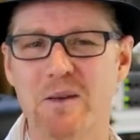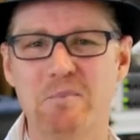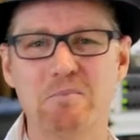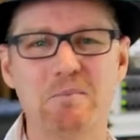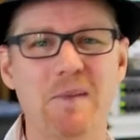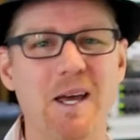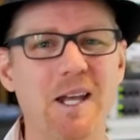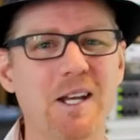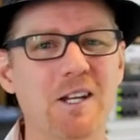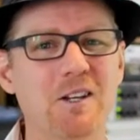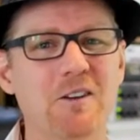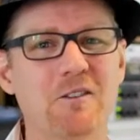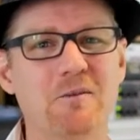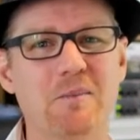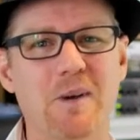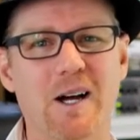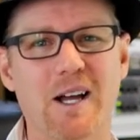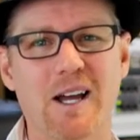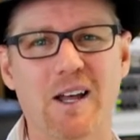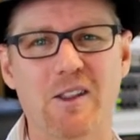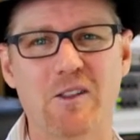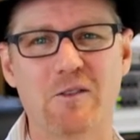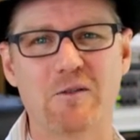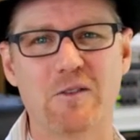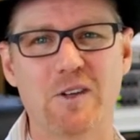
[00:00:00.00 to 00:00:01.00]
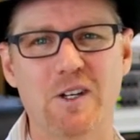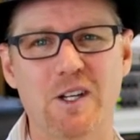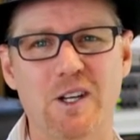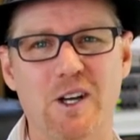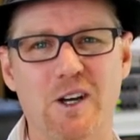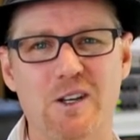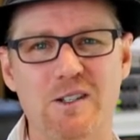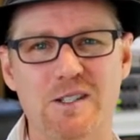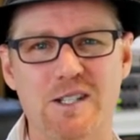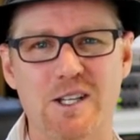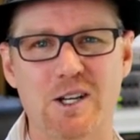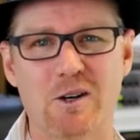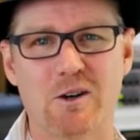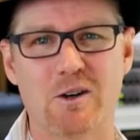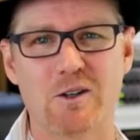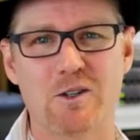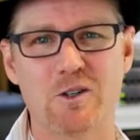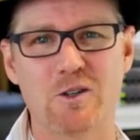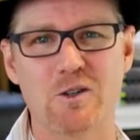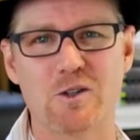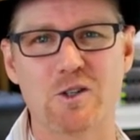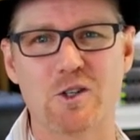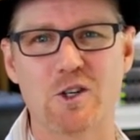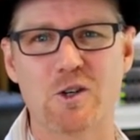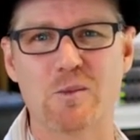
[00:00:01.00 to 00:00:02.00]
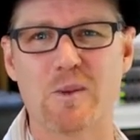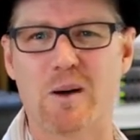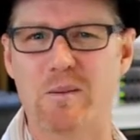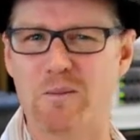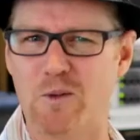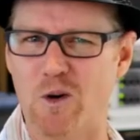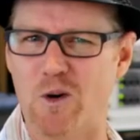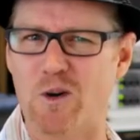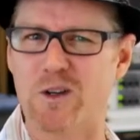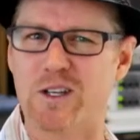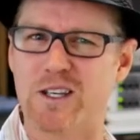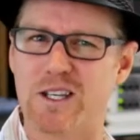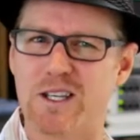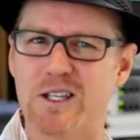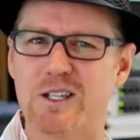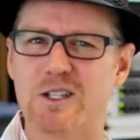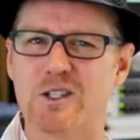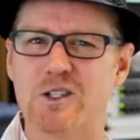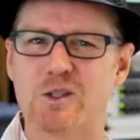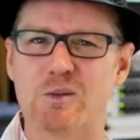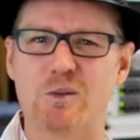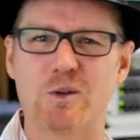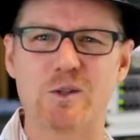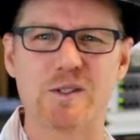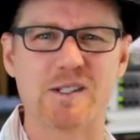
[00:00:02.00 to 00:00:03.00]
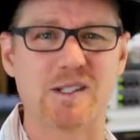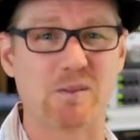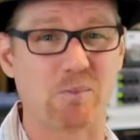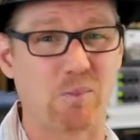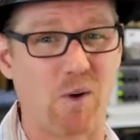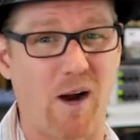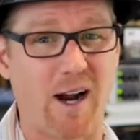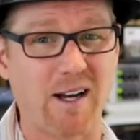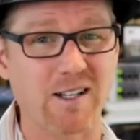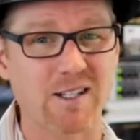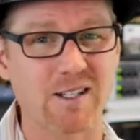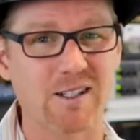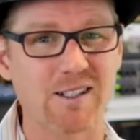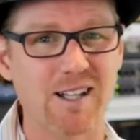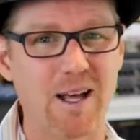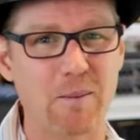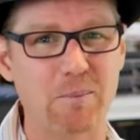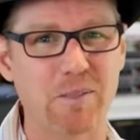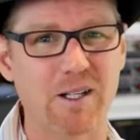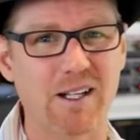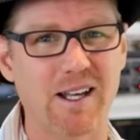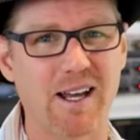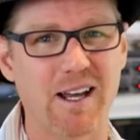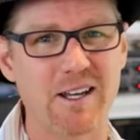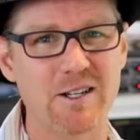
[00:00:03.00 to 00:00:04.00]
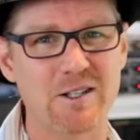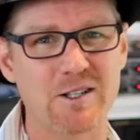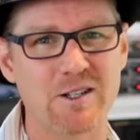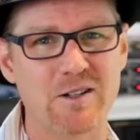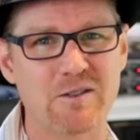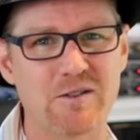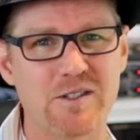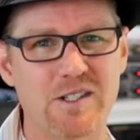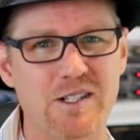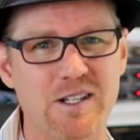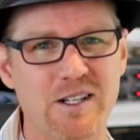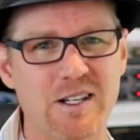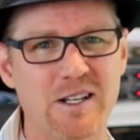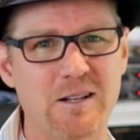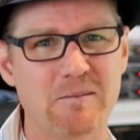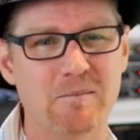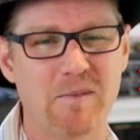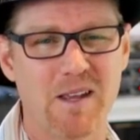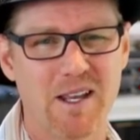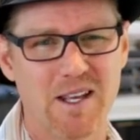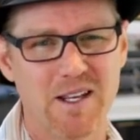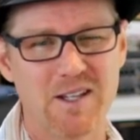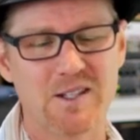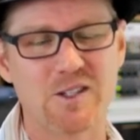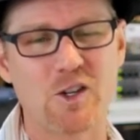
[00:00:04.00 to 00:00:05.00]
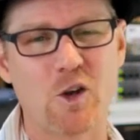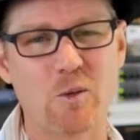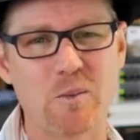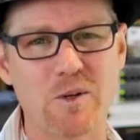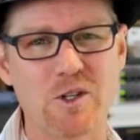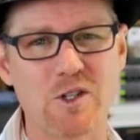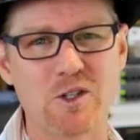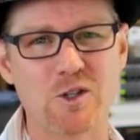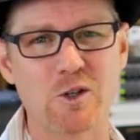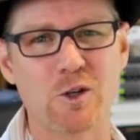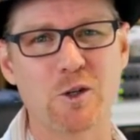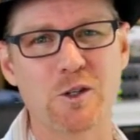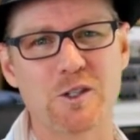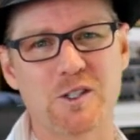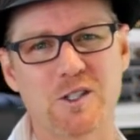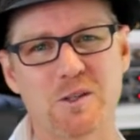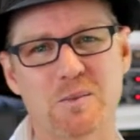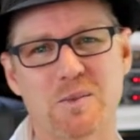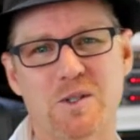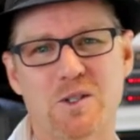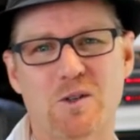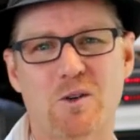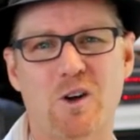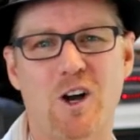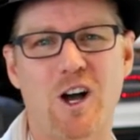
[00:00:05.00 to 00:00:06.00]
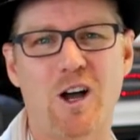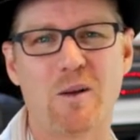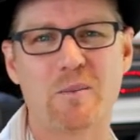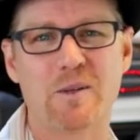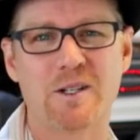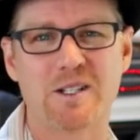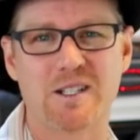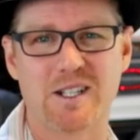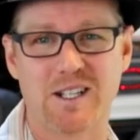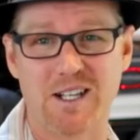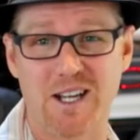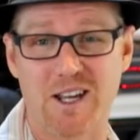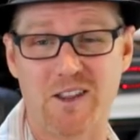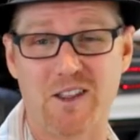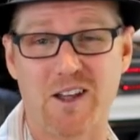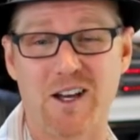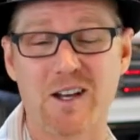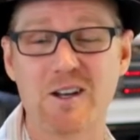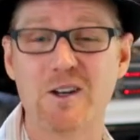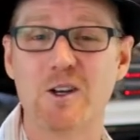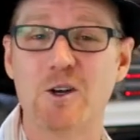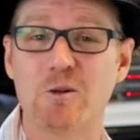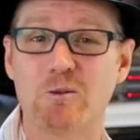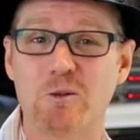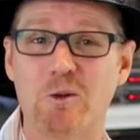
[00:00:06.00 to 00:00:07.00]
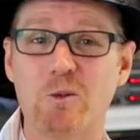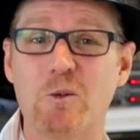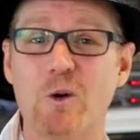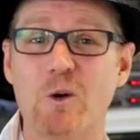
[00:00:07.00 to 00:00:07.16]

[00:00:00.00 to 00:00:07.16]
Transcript: Many of my other videos here on YouTube are more geared towards the practical application of singing, so be sure to subscribe and together we'll